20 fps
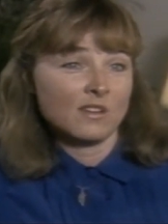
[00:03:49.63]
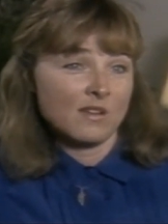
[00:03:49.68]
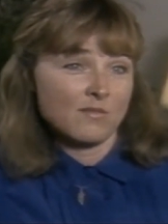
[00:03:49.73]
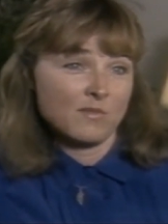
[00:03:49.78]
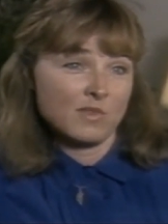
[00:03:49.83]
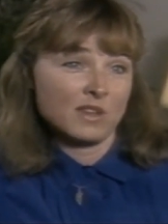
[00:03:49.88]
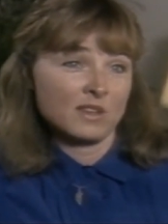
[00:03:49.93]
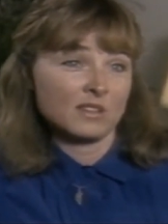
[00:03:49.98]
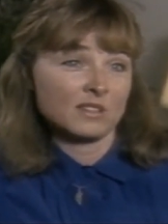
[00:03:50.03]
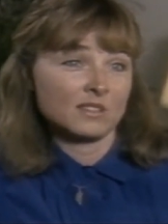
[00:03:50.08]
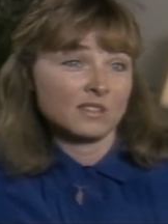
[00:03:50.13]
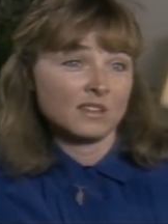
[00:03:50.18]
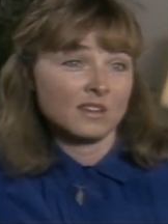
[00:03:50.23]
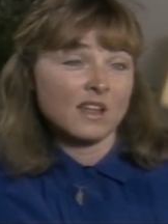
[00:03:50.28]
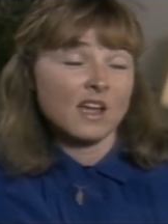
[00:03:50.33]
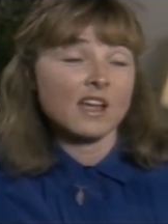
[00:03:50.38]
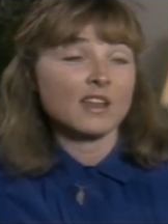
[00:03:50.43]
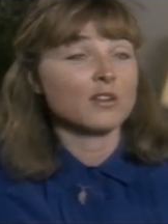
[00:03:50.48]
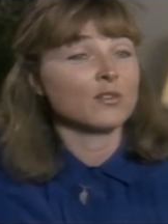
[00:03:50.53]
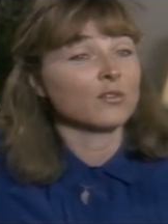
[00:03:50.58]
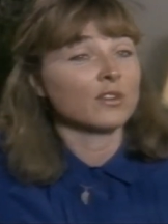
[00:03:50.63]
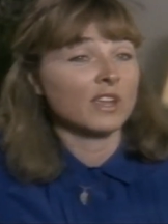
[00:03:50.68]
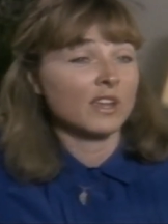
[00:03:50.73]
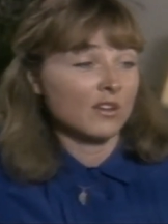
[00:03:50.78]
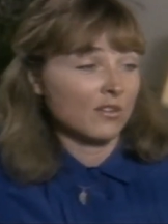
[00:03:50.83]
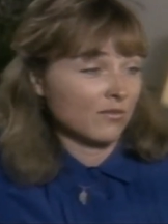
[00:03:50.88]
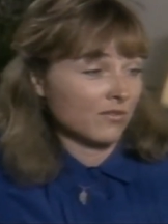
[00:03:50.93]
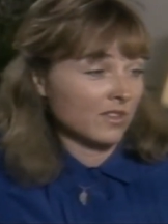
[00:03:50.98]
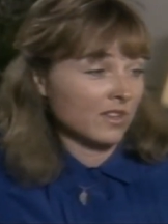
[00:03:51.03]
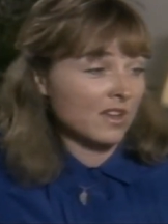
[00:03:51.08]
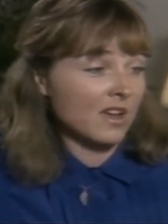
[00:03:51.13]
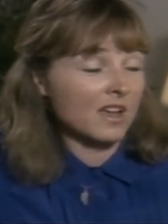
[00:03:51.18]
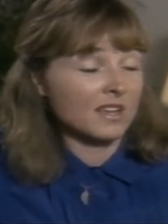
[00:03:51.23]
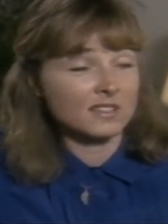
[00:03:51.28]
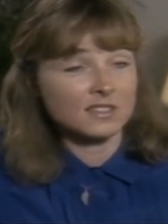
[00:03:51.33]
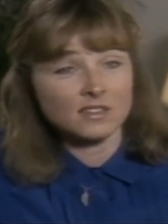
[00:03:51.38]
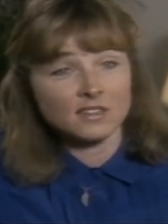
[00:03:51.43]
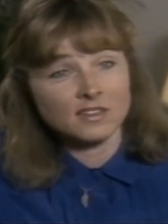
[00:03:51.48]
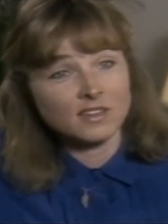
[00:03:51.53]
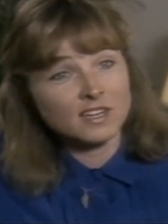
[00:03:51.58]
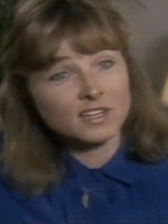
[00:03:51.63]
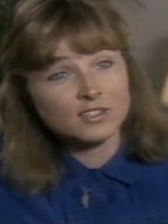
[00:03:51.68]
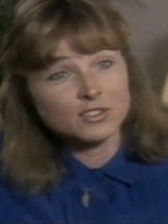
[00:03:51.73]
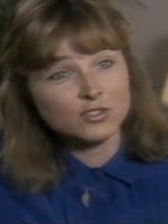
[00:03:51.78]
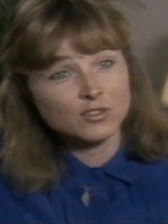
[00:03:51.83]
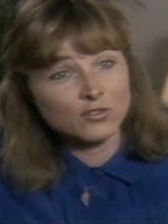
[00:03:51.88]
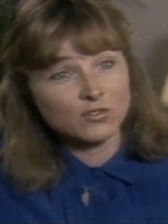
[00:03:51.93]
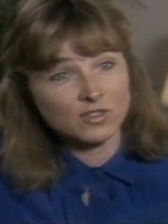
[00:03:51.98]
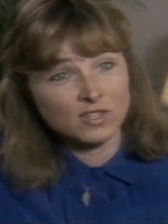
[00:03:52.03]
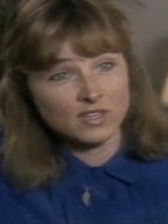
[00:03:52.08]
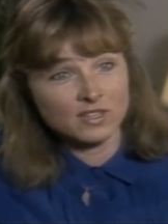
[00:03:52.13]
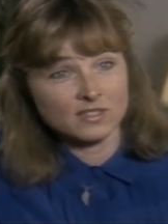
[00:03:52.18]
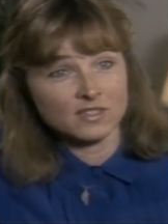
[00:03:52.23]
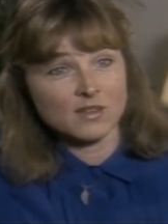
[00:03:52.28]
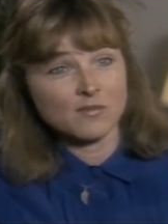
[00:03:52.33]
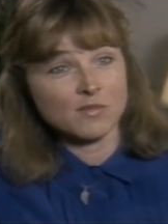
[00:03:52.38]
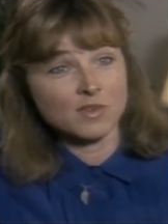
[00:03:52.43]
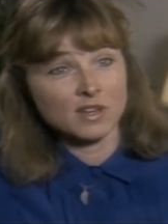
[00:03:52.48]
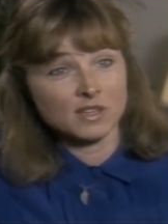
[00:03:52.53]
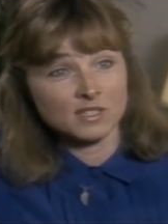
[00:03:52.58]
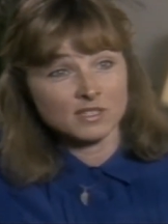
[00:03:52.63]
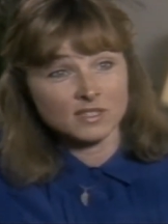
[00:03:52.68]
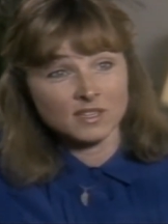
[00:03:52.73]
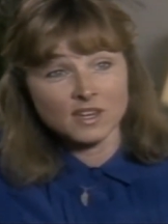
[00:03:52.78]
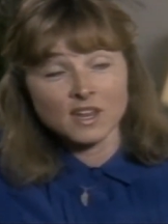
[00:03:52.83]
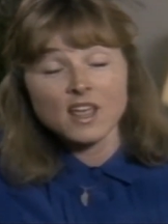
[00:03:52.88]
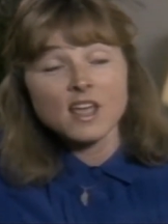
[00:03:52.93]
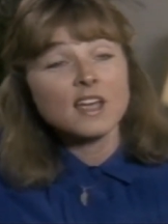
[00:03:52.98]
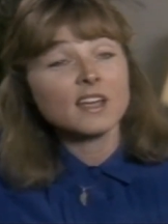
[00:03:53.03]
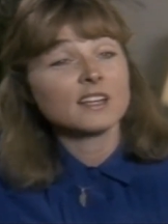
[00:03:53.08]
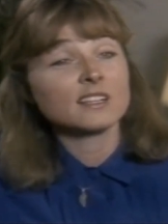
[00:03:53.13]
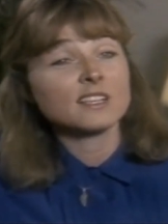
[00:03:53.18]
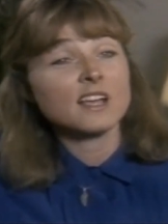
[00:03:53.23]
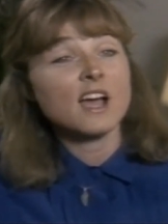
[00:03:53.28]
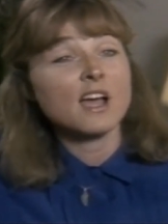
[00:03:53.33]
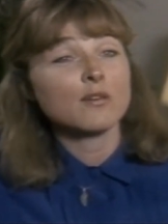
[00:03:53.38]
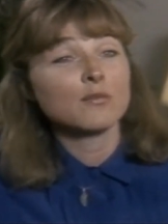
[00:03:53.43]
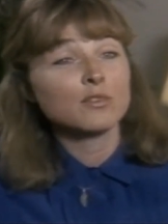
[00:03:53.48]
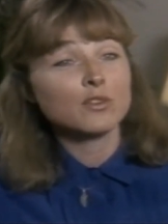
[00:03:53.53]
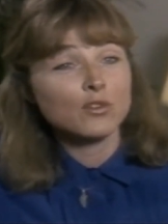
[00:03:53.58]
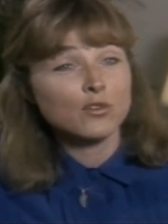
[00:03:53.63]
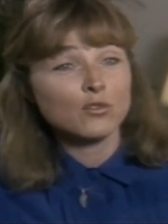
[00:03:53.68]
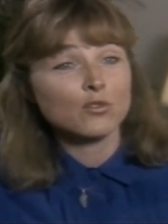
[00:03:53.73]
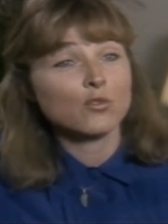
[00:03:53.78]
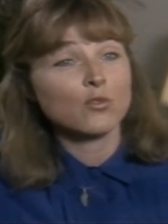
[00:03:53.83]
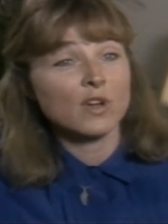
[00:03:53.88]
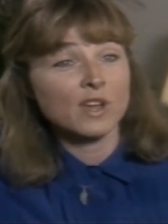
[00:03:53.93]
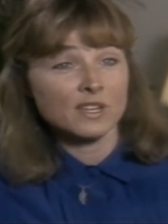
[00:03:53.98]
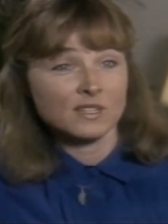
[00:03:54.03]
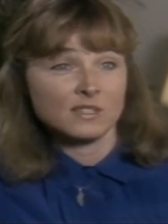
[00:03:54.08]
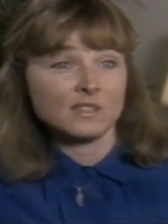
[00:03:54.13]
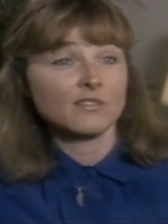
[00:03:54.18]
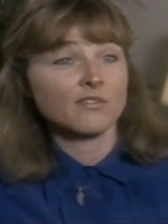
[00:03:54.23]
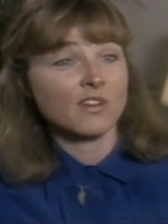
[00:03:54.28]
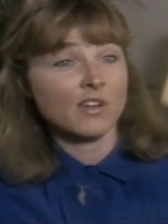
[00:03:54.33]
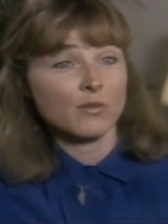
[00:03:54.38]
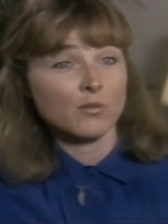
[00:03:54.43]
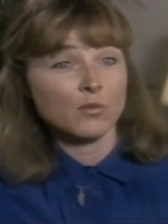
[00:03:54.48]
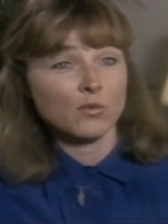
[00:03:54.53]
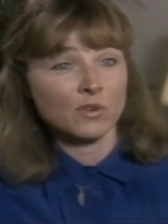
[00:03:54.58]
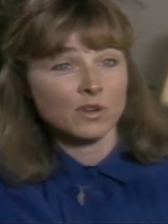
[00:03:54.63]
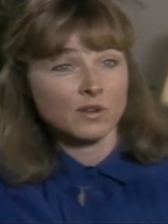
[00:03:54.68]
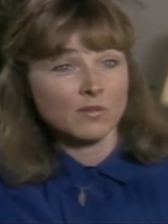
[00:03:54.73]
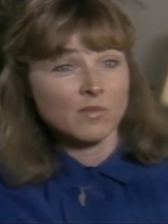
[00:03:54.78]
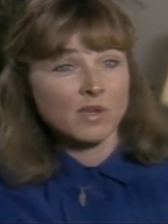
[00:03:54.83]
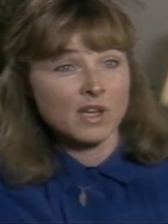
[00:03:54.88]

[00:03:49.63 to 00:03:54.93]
innocent. I don't care if the guy sitting next to you thinks I'm innocent, because I would go crazy if I worried about